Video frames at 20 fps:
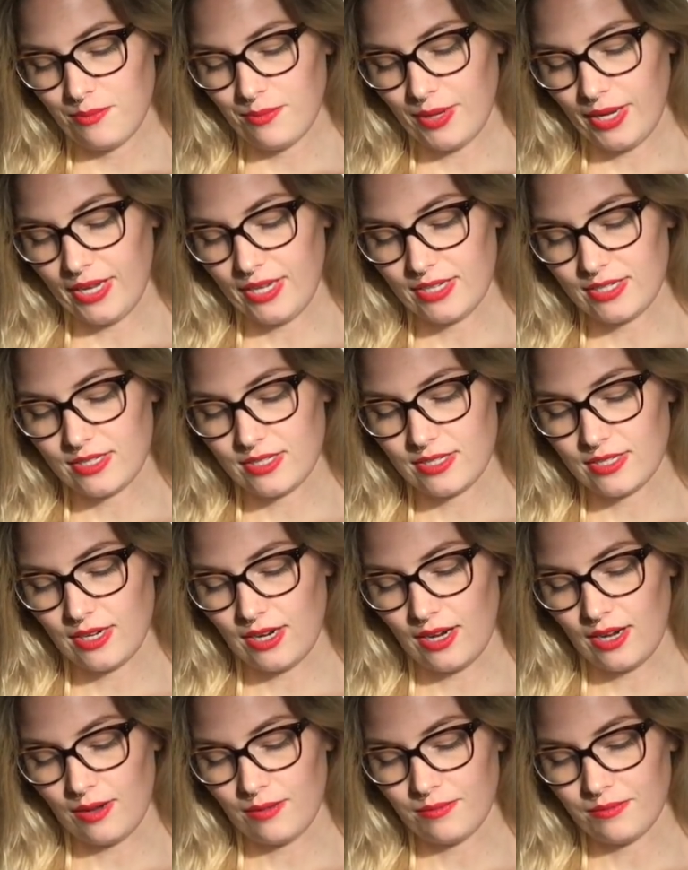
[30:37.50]
But
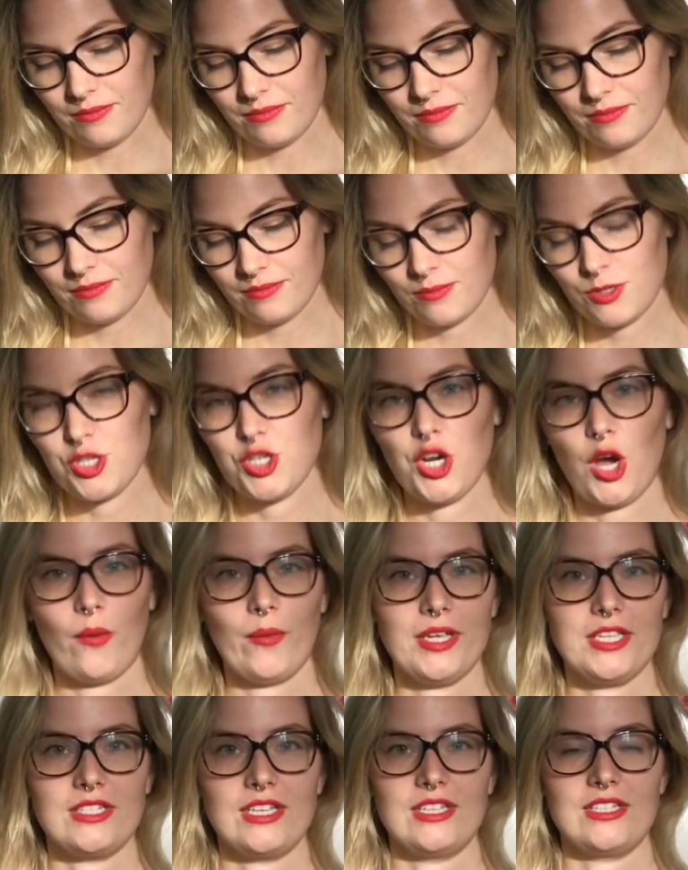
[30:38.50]
she
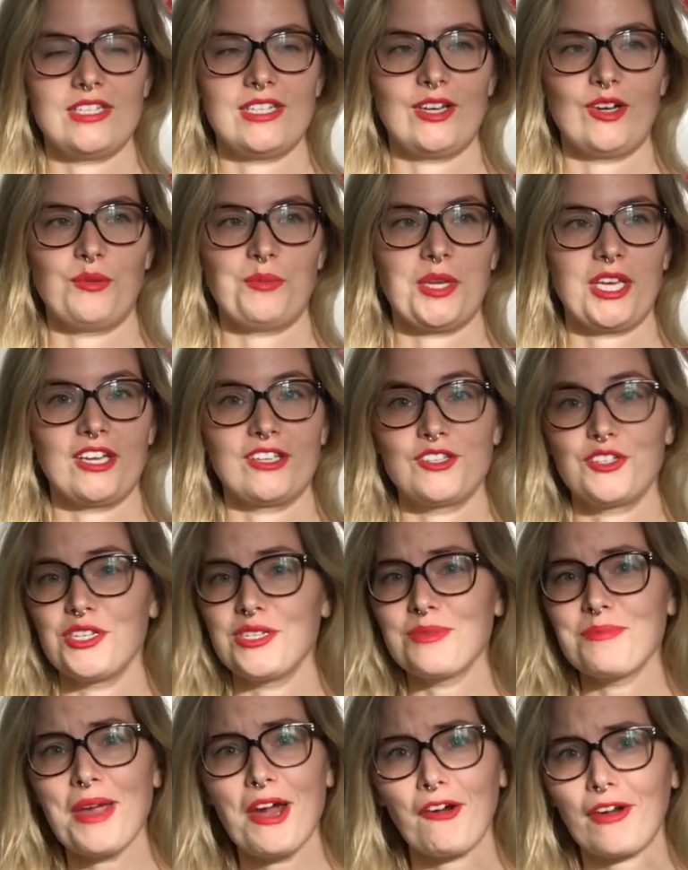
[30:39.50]
always says Dale because
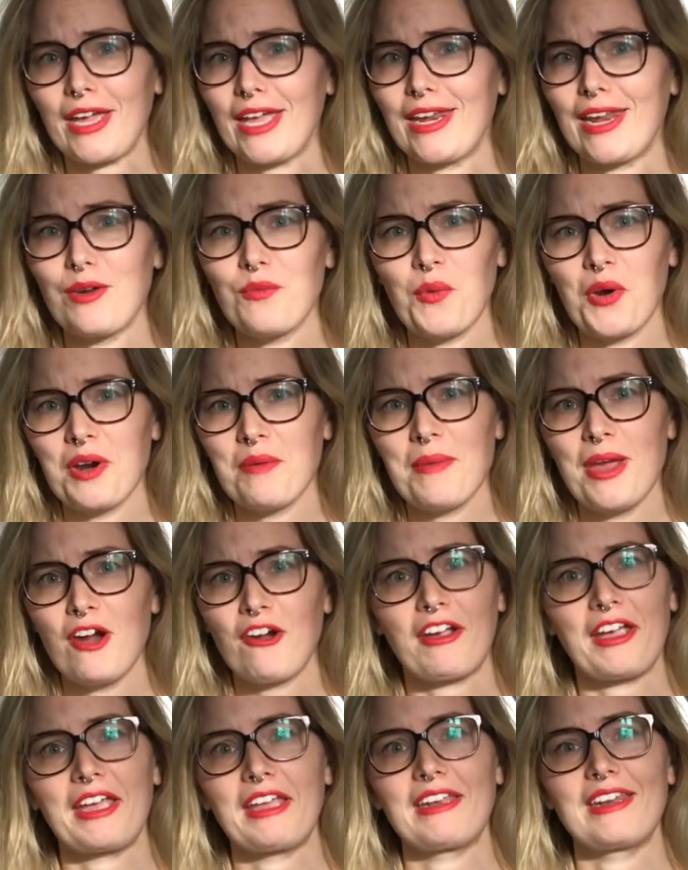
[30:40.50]
she's American and we're
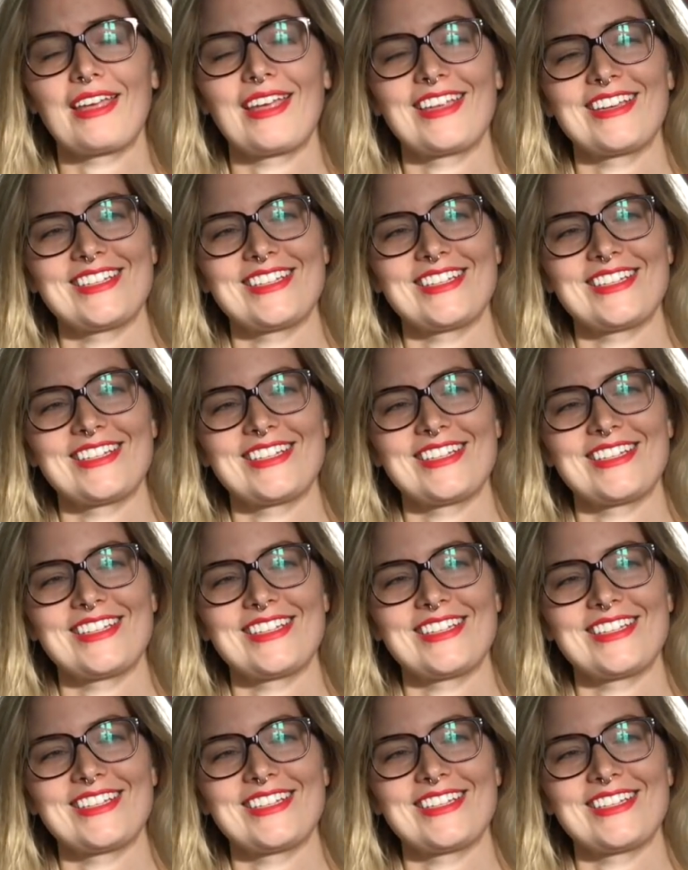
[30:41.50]
American.